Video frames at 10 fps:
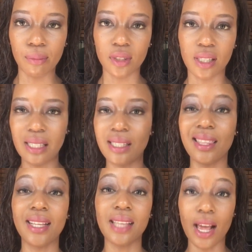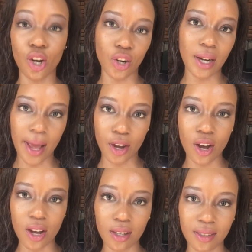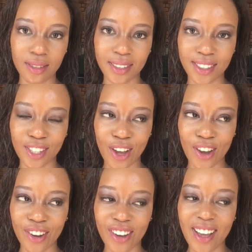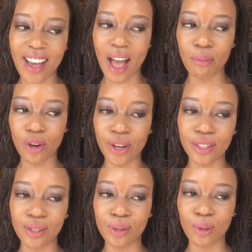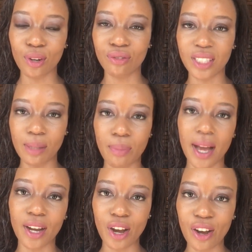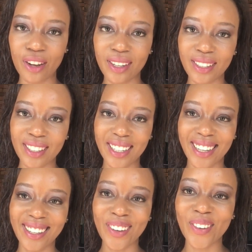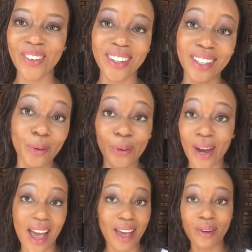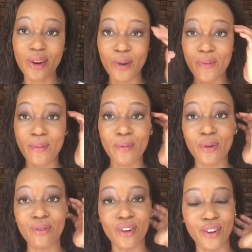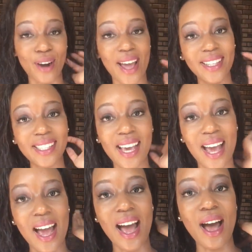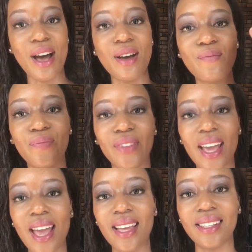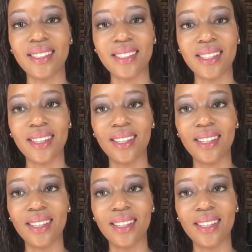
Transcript: she thinks I look like her. So I'm going to sort of debunk her or I don't know, maybe prove her right, and